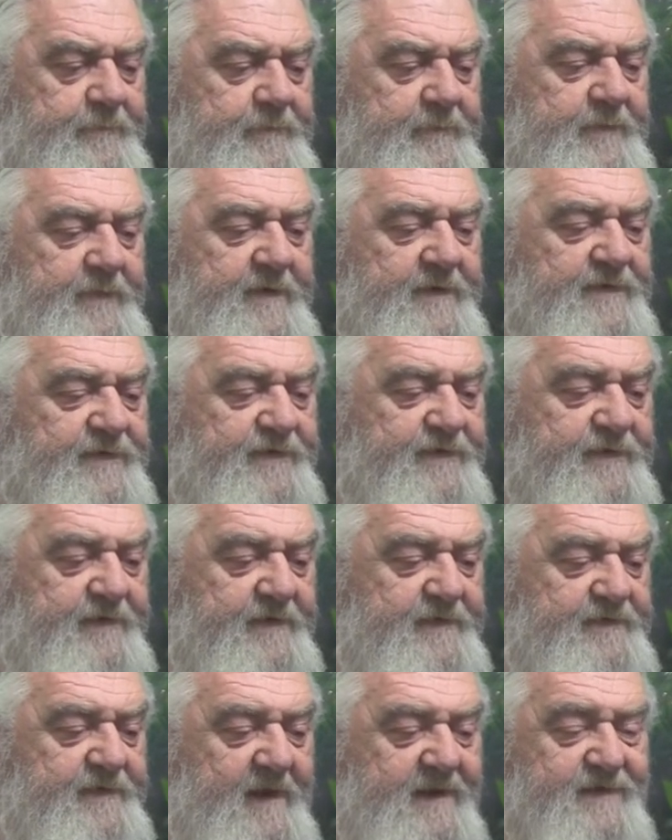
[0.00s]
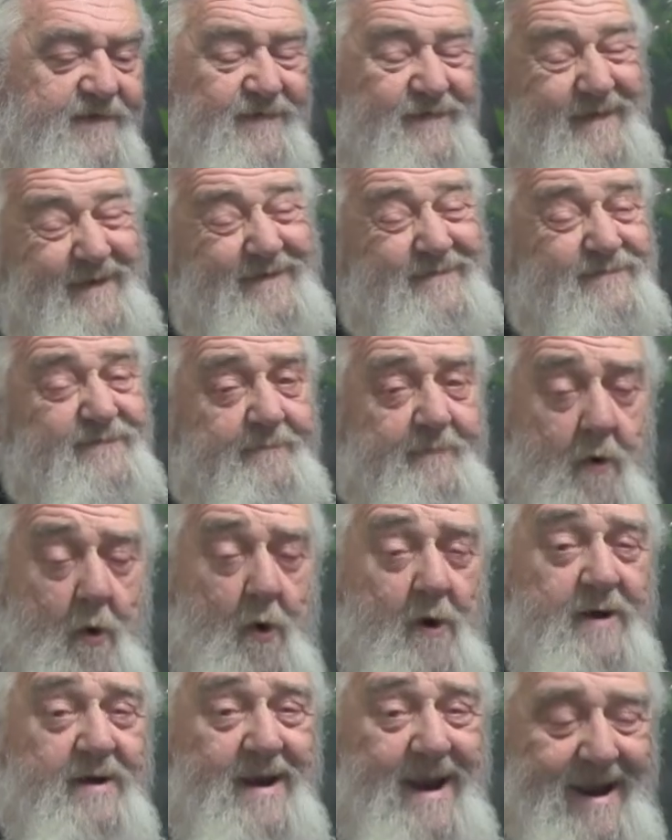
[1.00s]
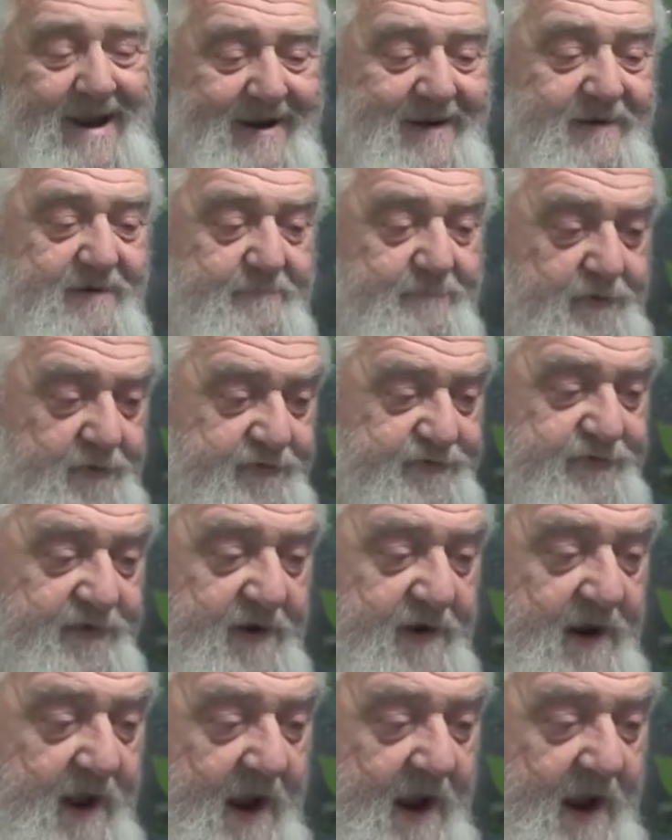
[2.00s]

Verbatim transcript: this is a six point eight percent